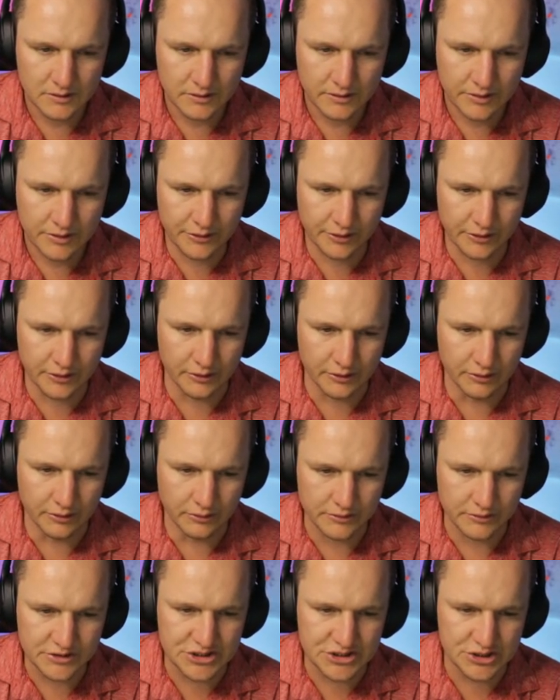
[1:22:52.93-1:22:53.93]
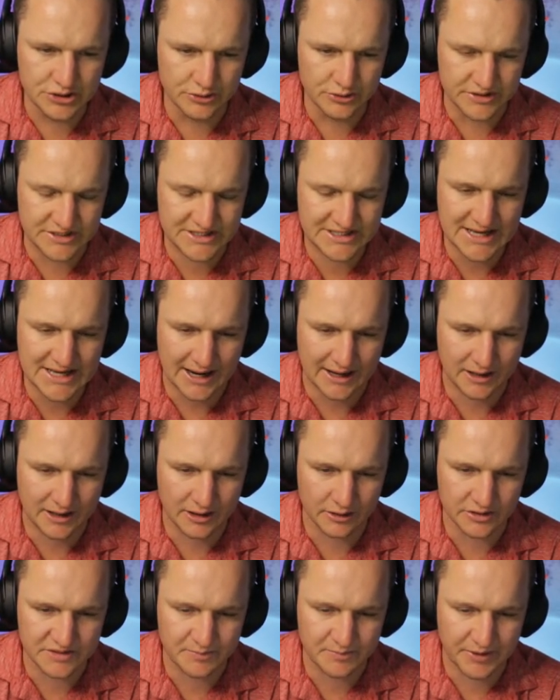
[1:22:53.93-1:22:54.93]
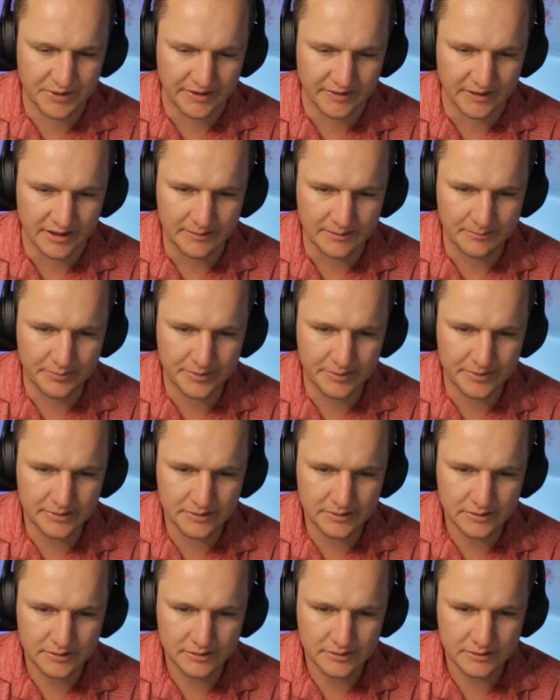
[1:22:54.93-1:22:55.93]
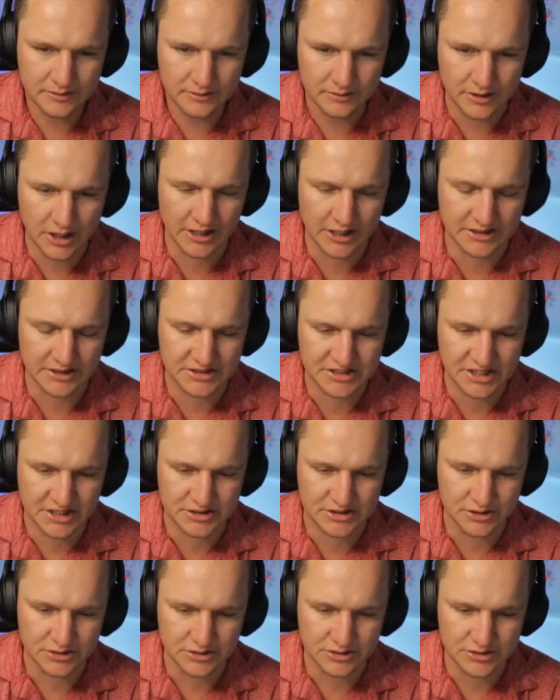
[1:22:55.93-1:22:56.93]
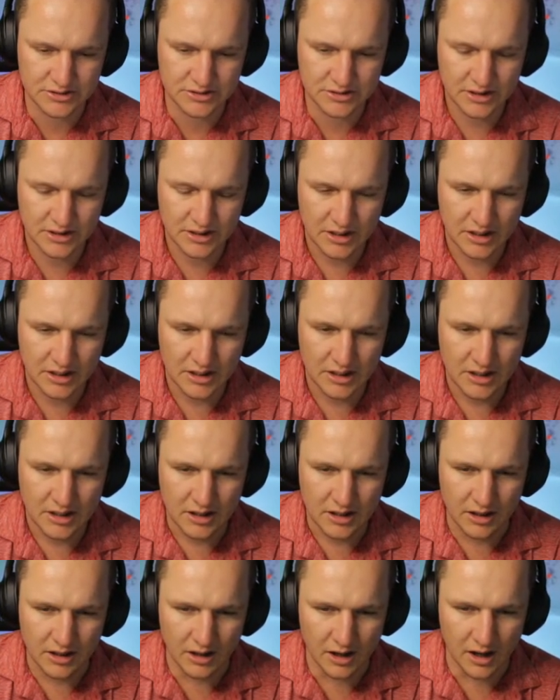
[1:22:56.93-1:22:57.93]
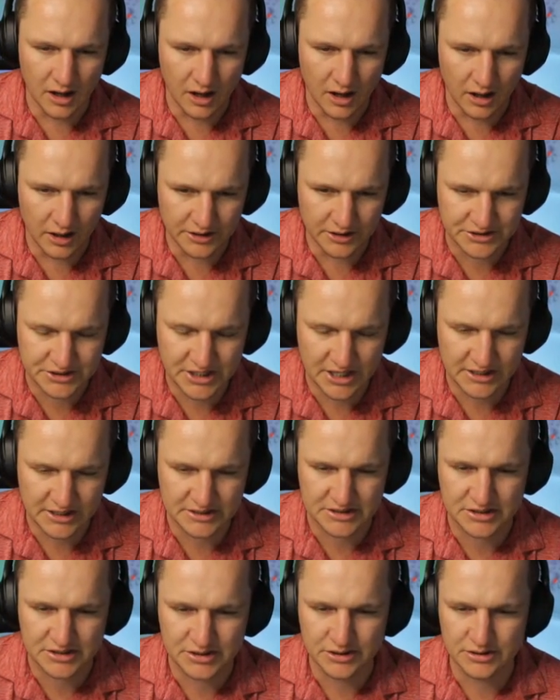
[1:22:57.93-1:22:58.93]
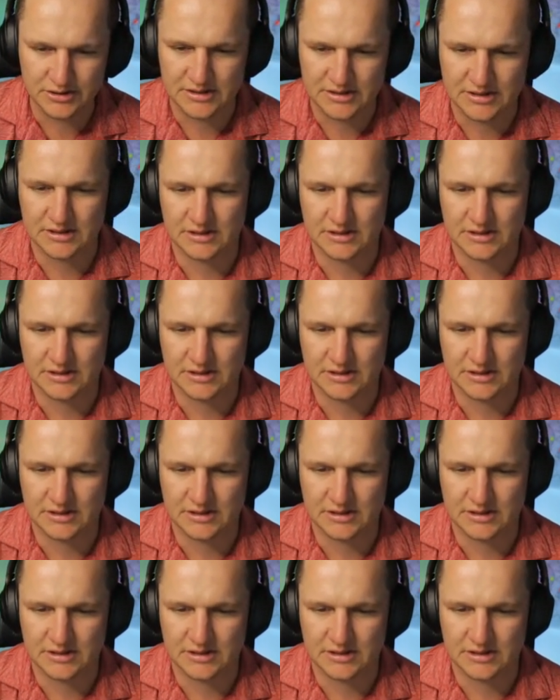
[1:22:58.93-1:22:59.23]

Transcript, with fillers: Through two Saka's picked it up. No, it's Jesus. Ah, Jesus,